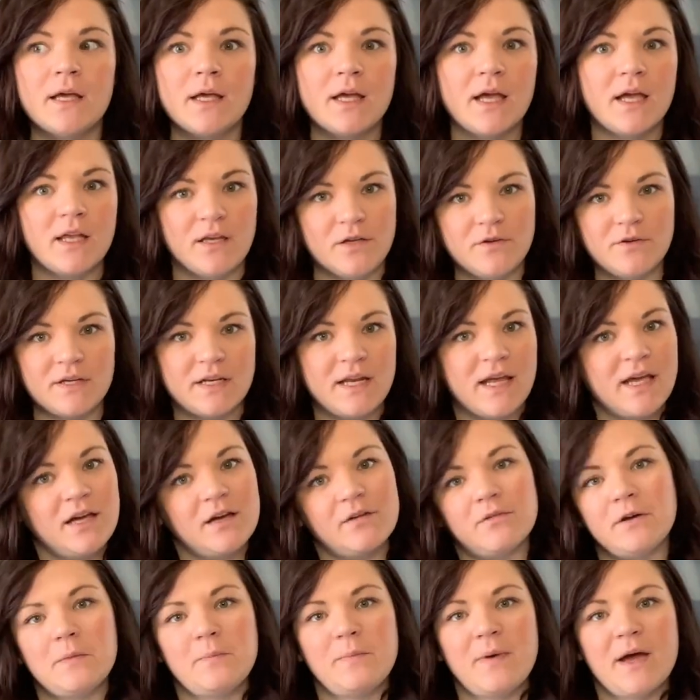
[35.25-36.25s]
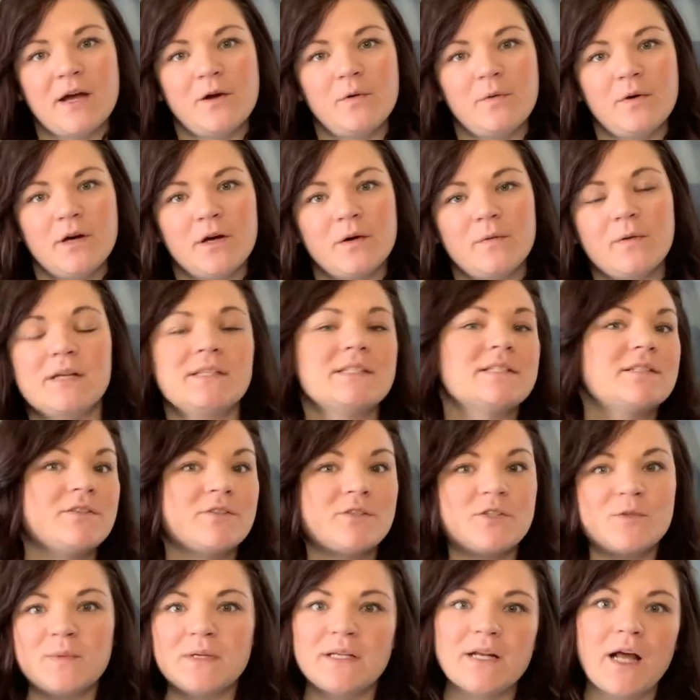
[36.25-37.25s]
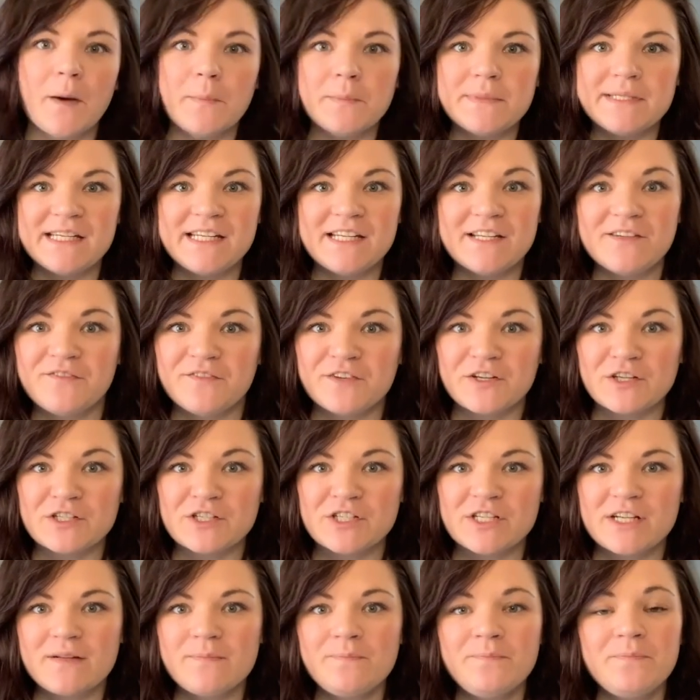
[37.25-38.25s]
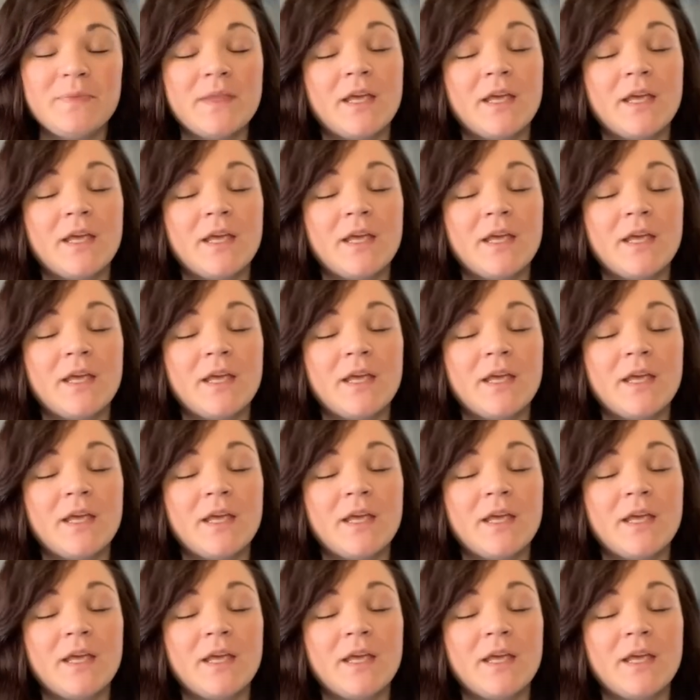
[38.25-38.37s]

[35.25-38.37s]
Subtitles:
and you can hang it right back where it was. It'll just be an updated version.